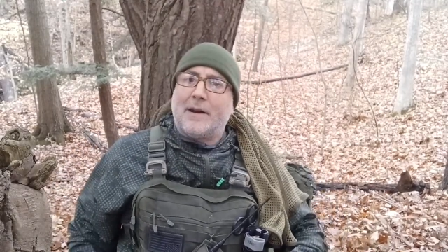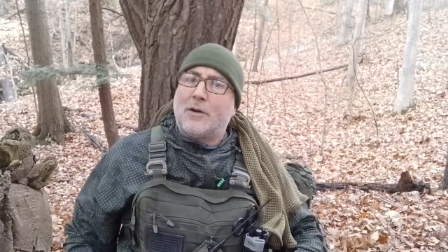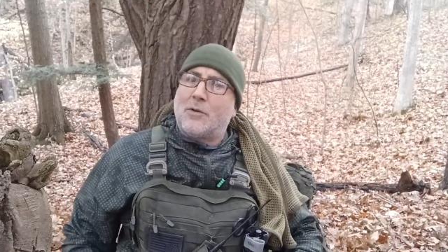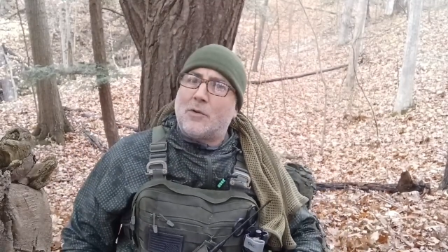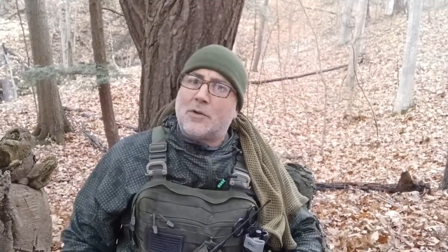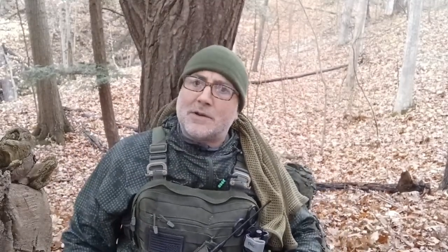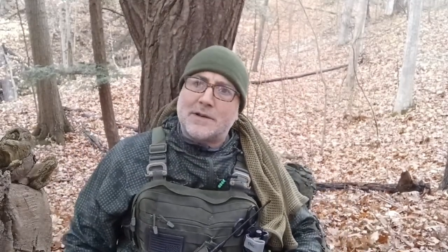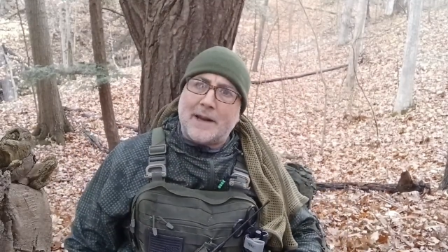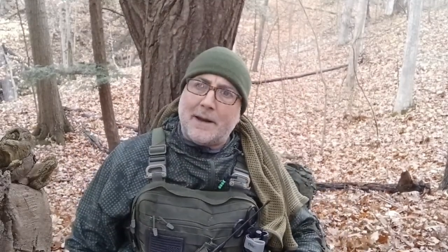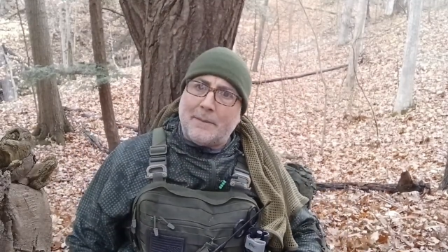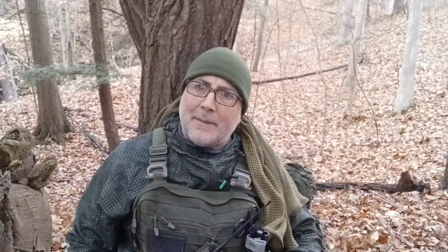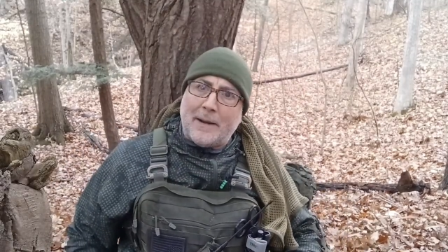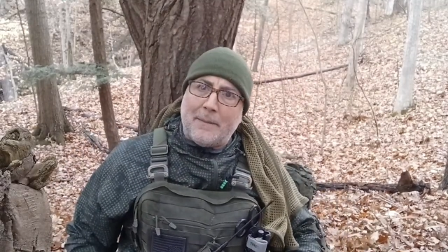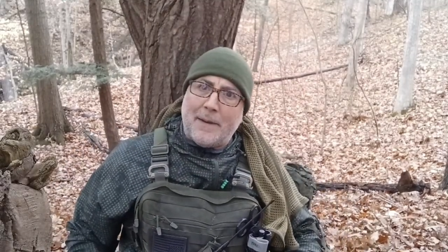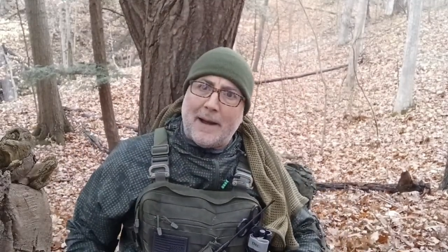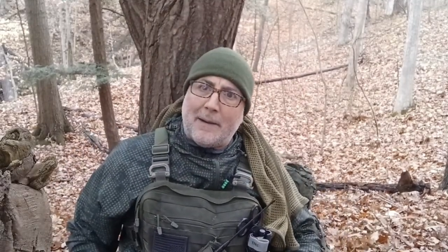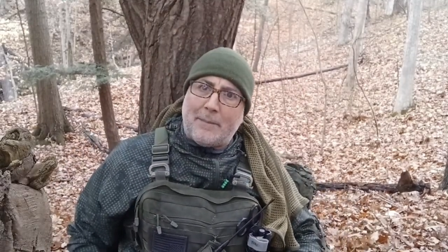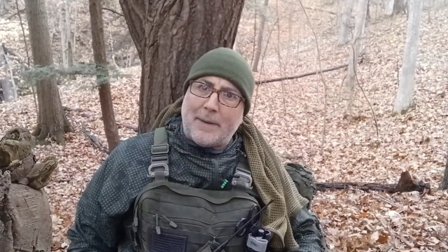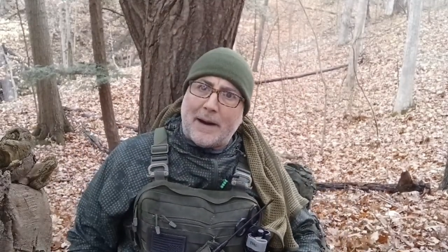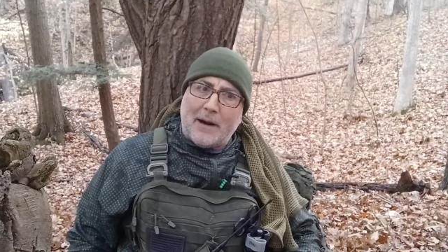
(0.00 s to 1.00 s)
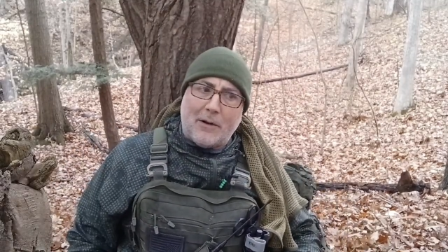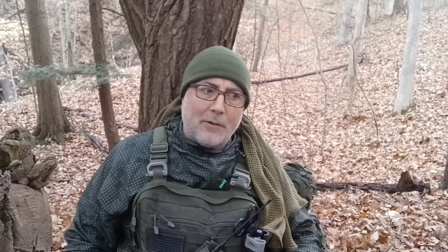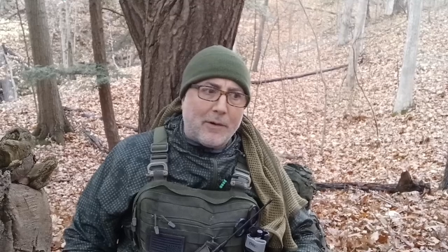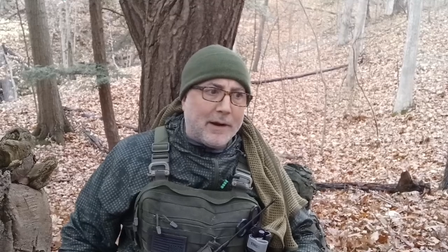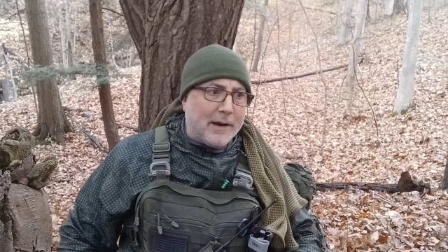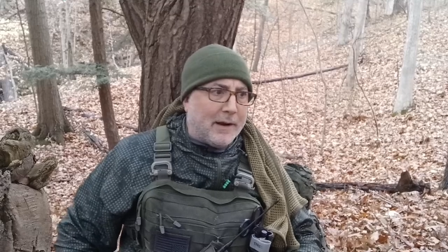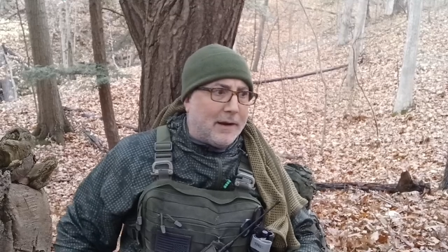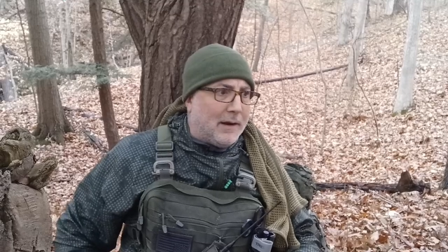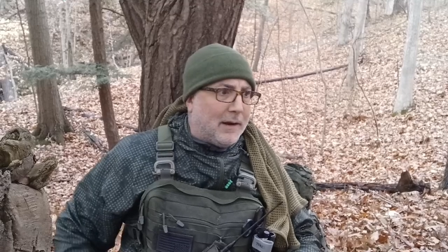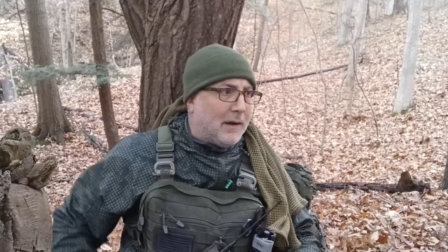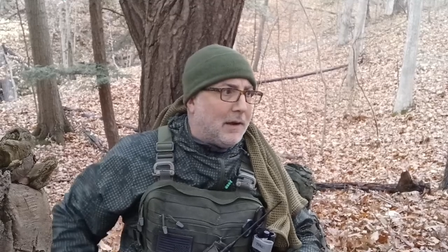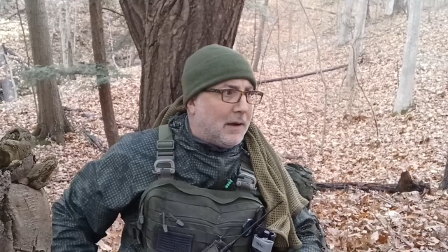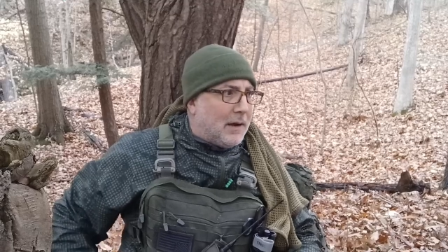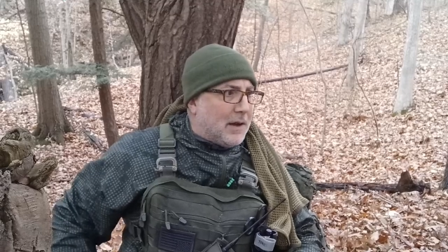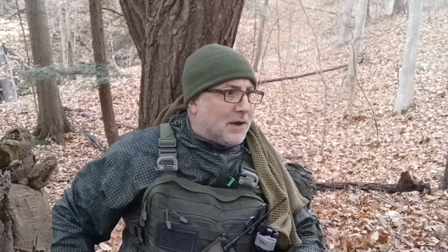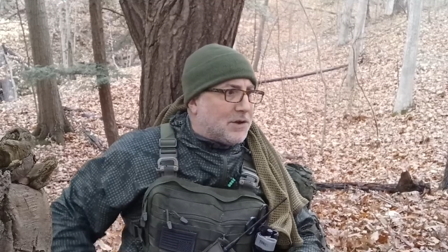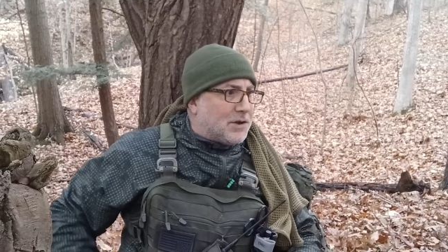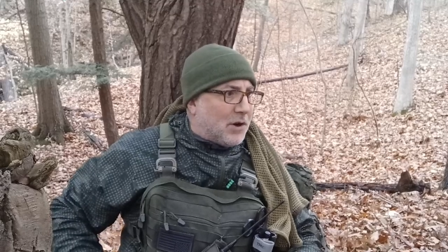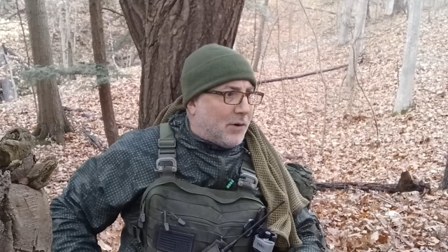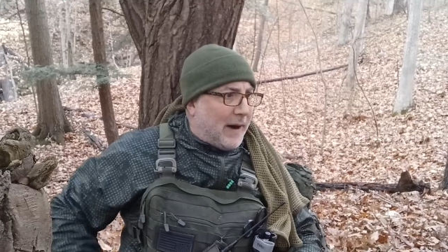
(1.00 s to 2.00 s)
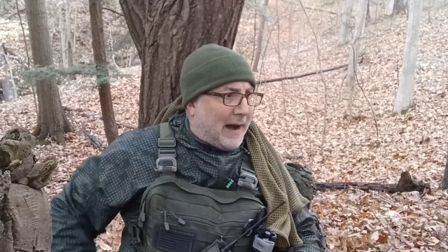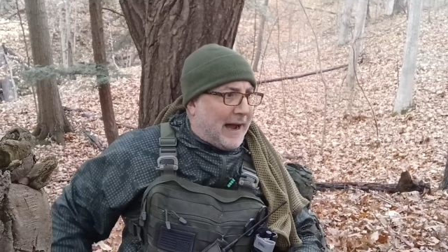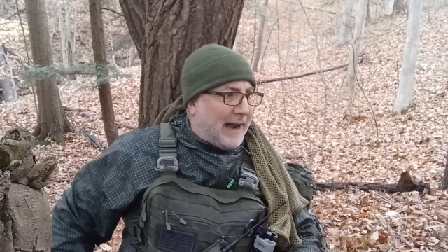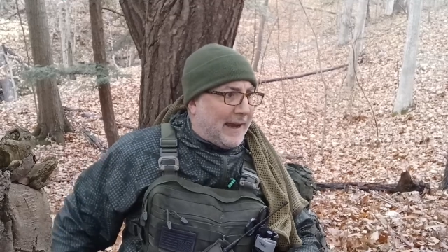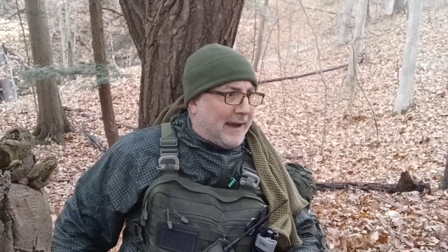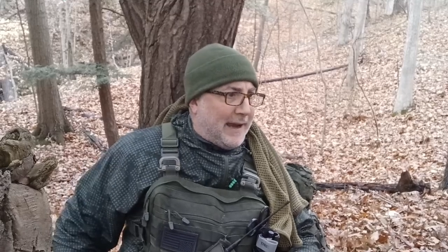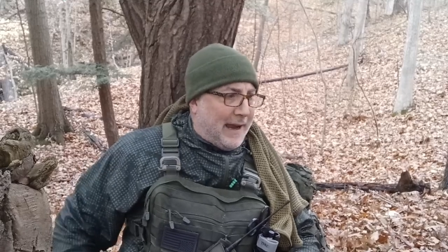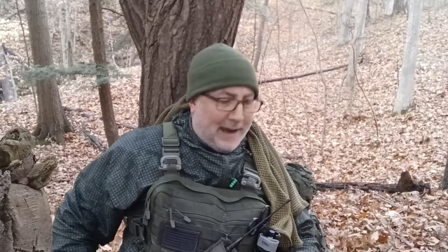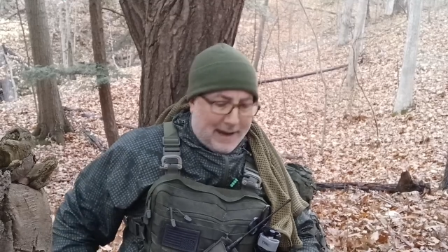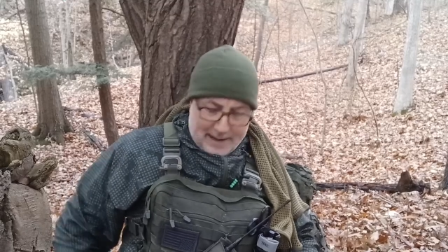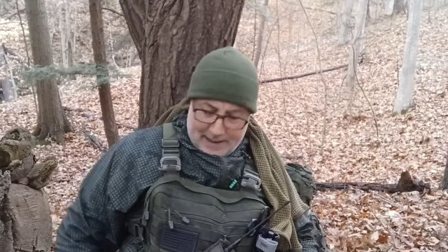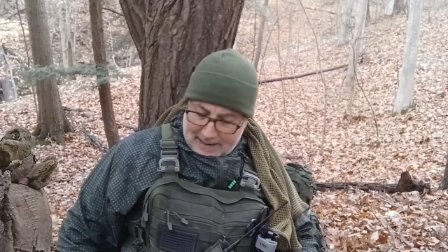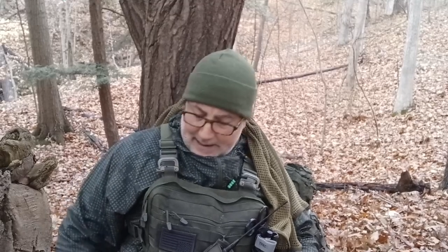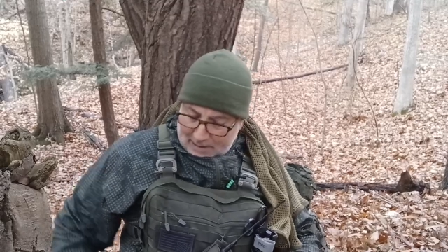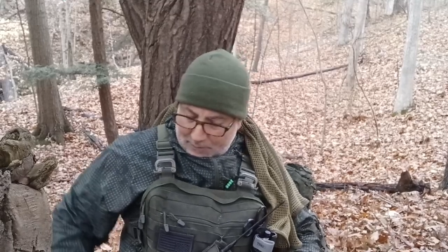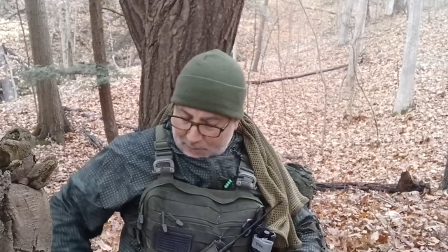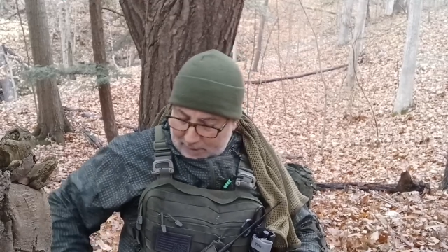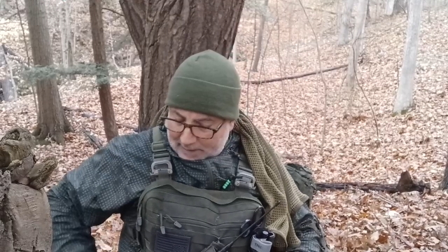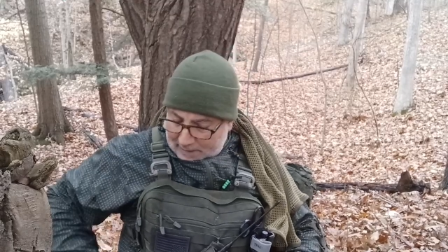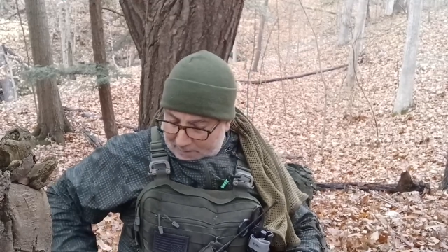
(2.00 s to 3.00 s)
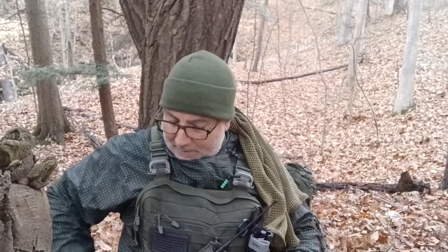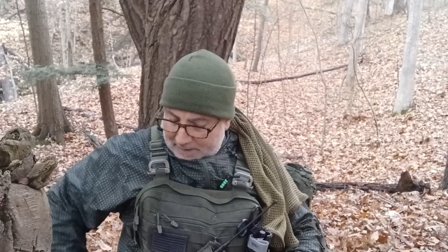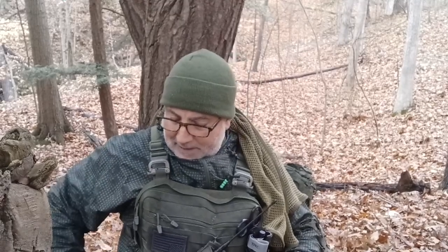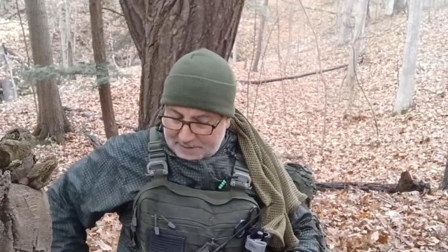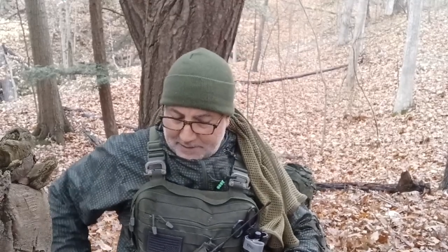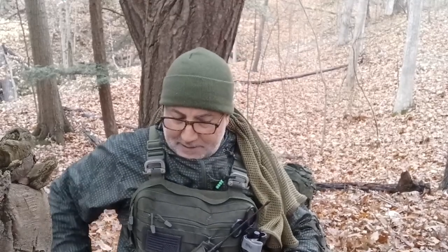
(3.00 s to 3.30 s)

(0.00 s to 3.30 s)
course, get my map out, right? So I cannot recommend